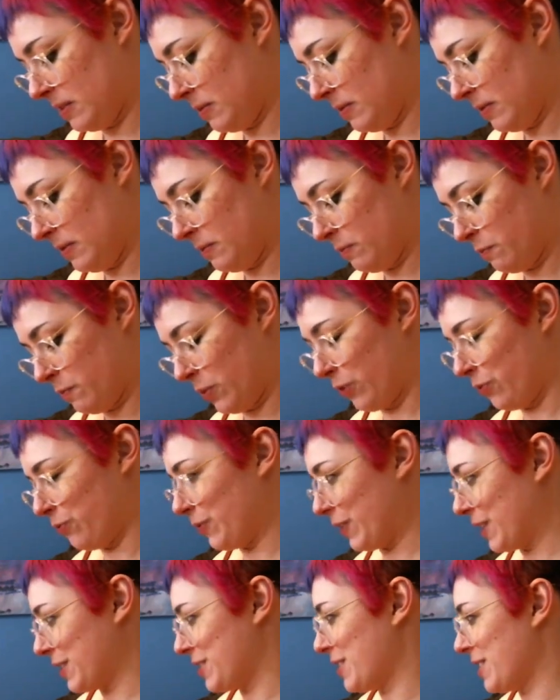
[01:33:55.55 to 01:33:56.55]

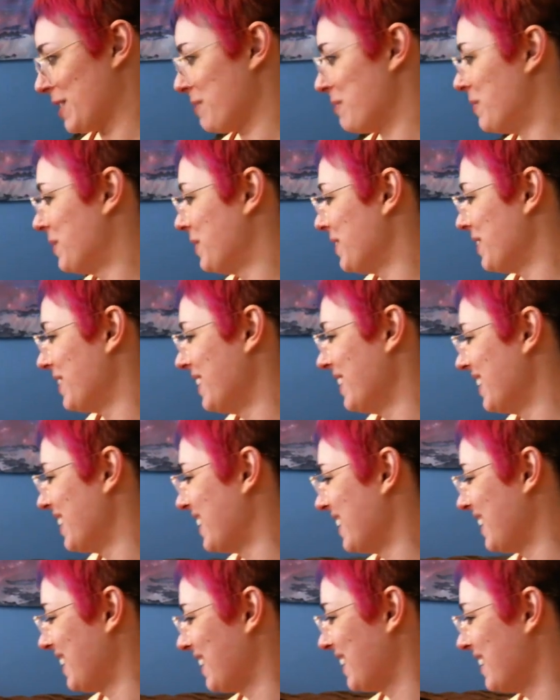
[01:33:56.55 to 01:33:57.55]

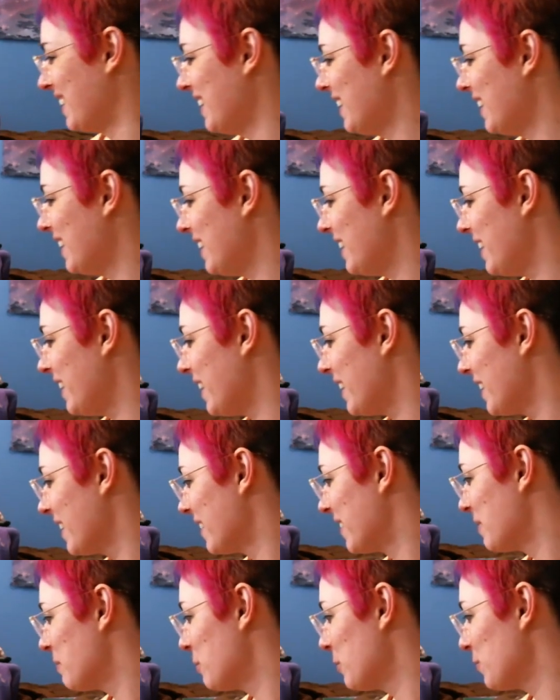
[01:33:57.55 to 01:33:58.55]
Perfectionism. Yeah,
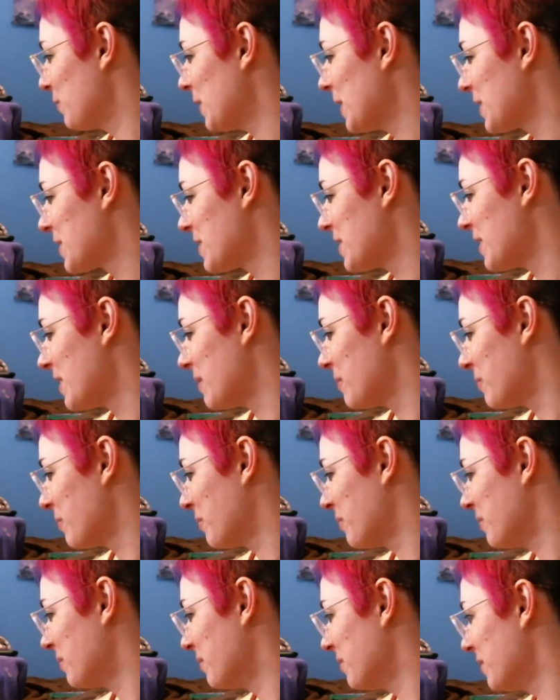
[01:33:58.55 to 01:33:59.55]
perfectionism
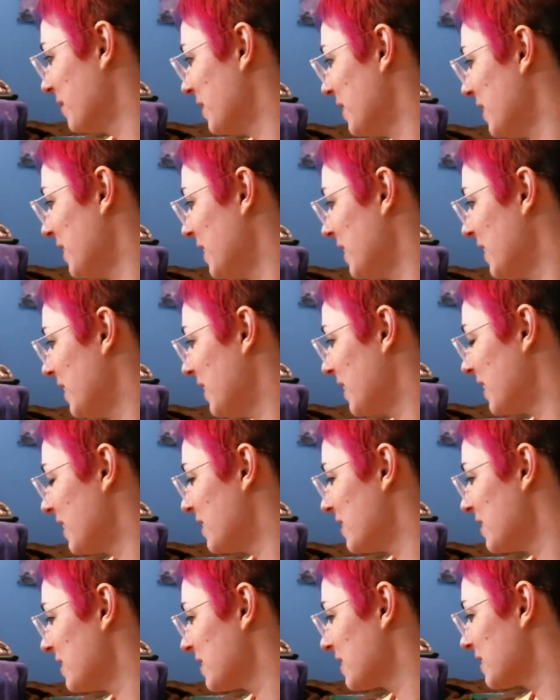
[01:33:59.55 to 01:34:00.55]
can
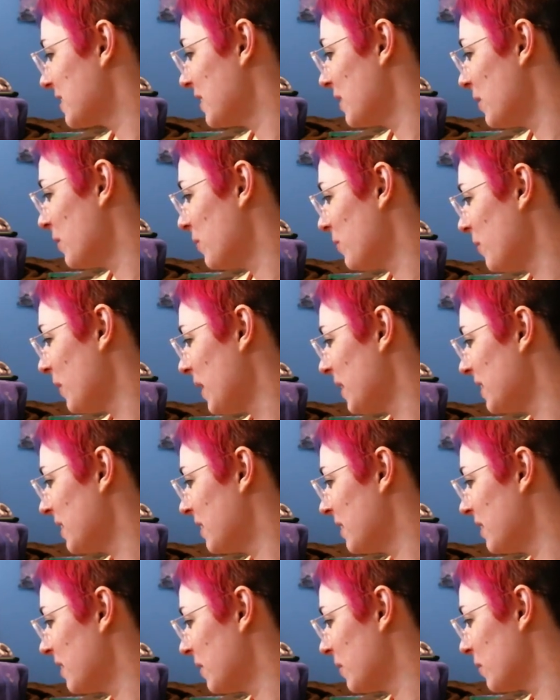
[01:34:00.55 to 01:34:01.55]
just go wait in the
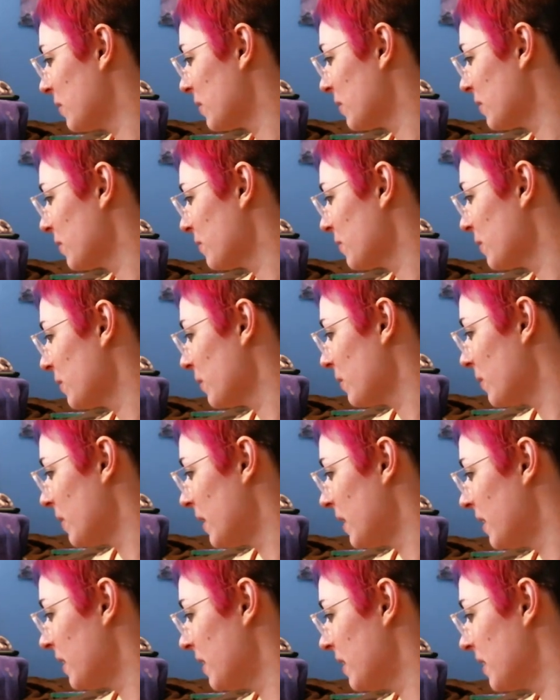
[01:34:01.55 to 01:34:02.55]
corner for a while
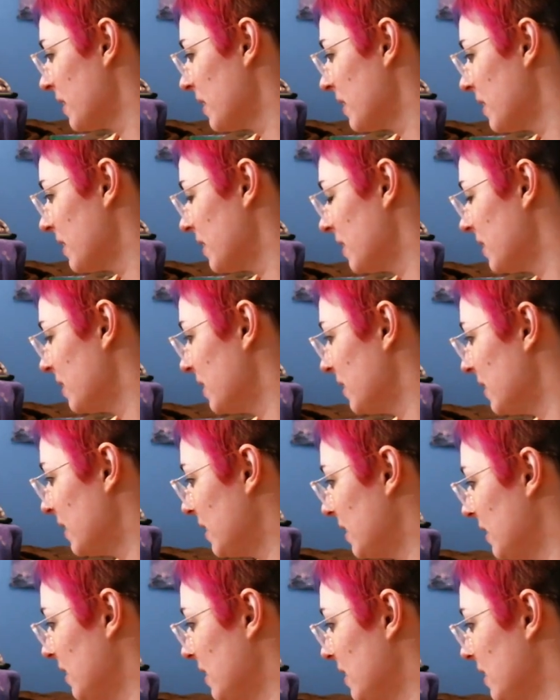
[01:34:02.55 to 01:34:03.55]

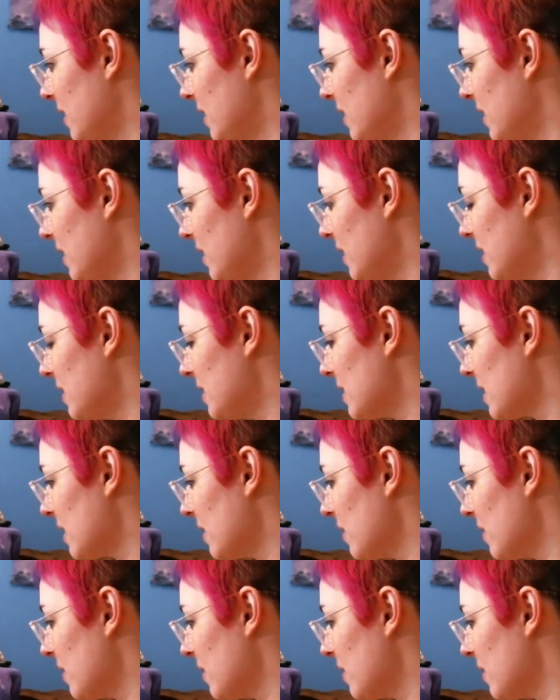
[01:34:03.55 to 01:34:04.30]
until